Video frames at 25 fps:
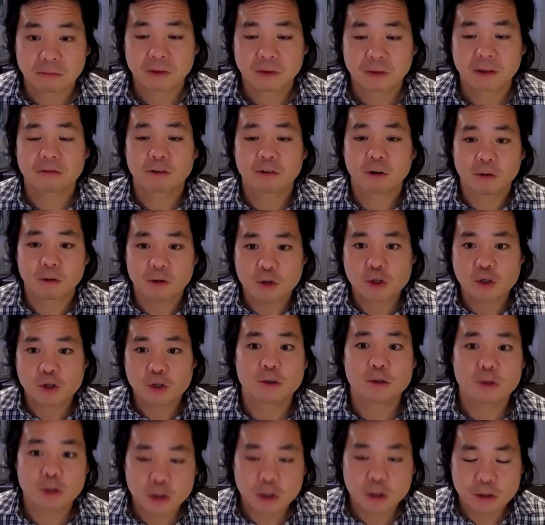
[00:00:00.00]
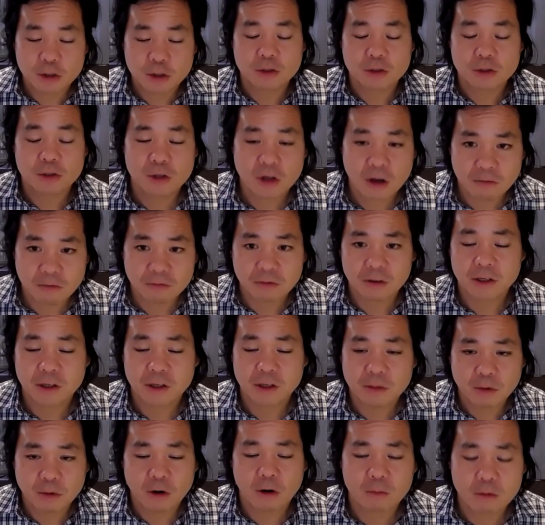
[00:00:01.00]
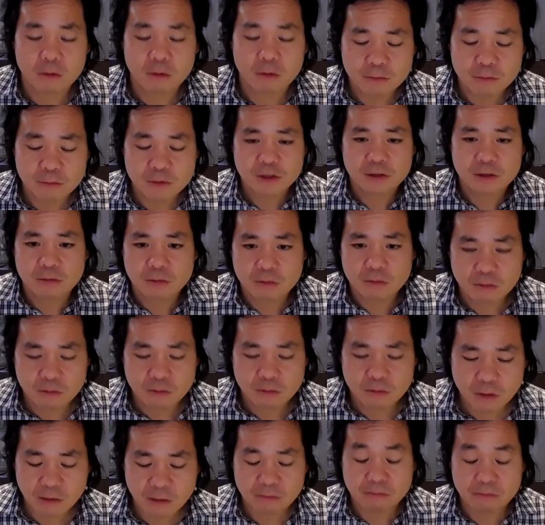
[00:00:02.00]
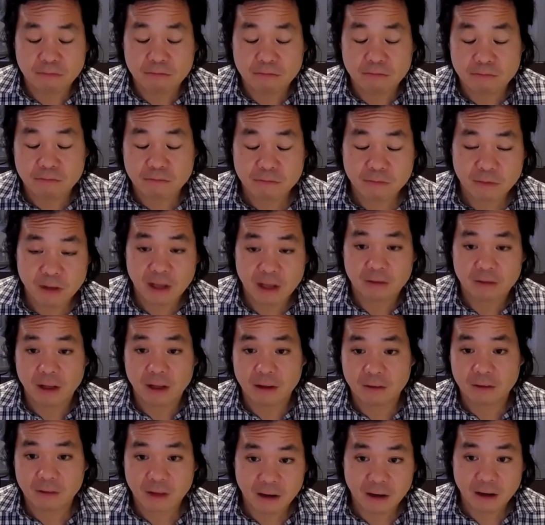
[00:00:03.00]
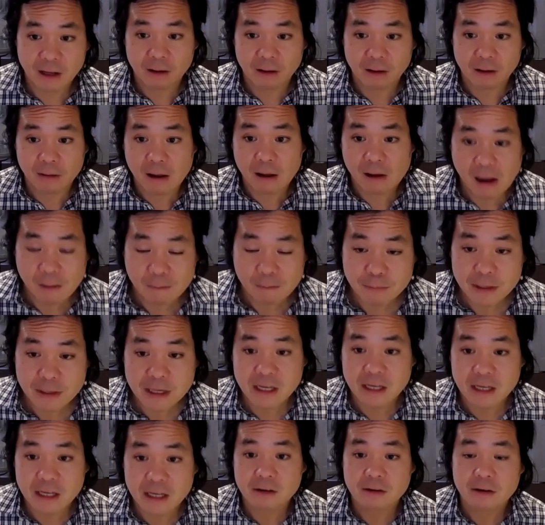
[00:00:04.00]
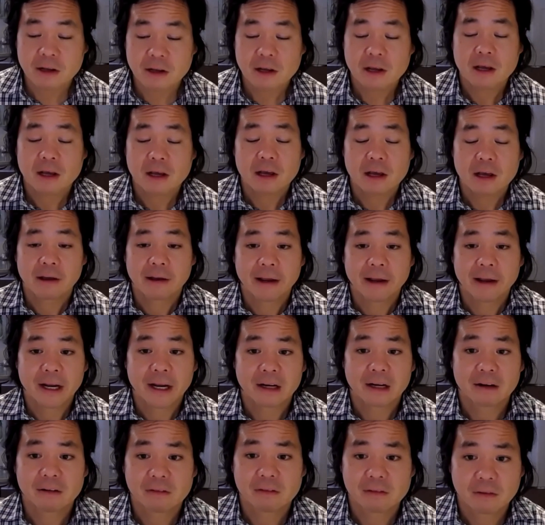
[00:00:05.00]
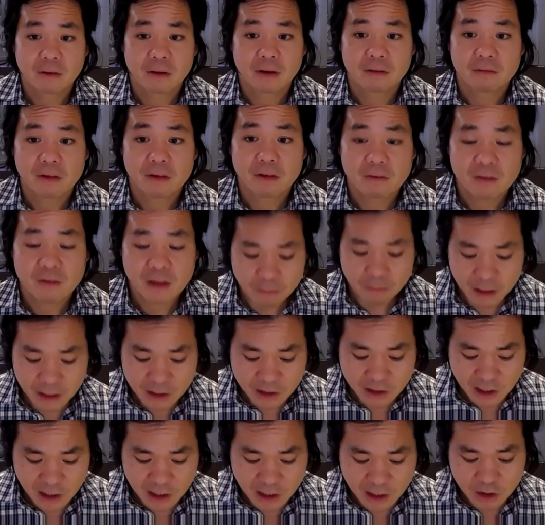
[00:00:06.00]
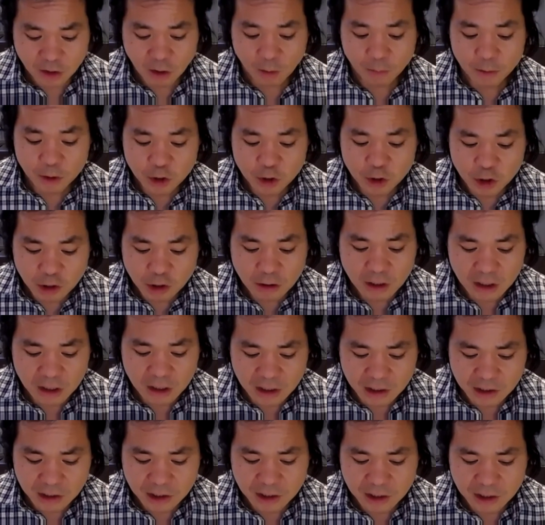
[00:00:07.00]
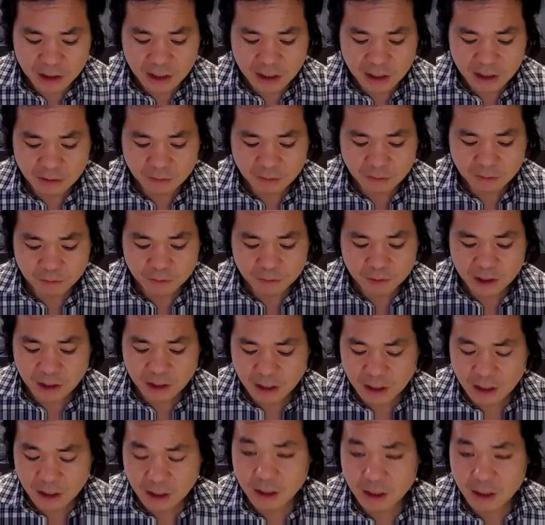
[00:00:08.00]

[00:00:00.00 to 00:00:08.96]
They've got solutions, hopefully, to problems that are big, and that means there's opportunity to